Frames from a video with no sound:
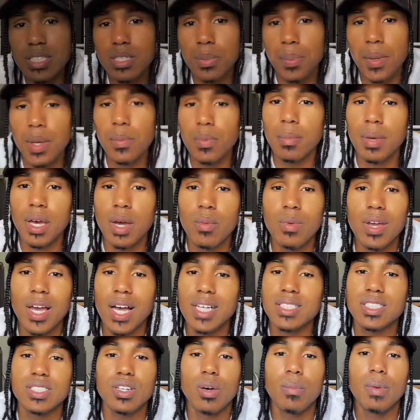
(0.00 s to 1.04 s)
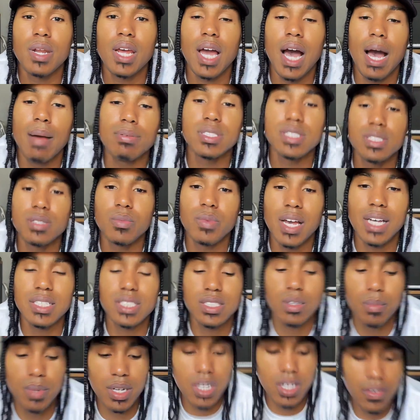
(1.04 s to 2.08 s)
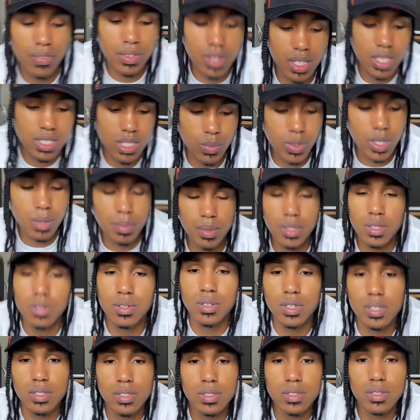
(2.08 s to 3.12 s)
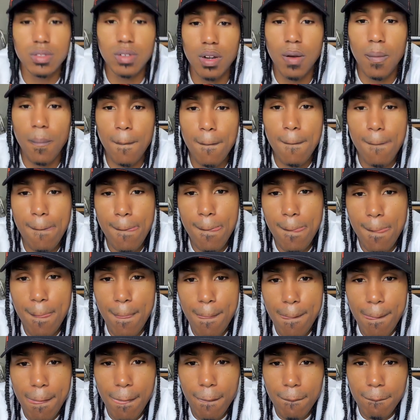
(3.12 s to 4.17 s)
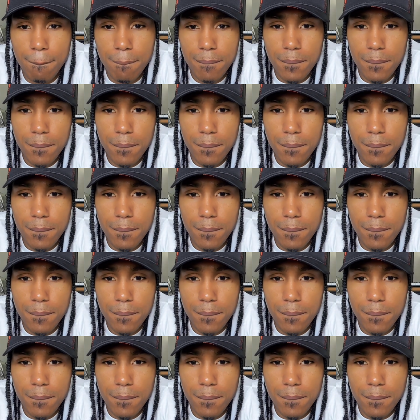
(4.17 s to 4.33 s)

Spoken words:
yeah, man, we as a people, man, we got so many options and we got so many different things that we could be doing, you know?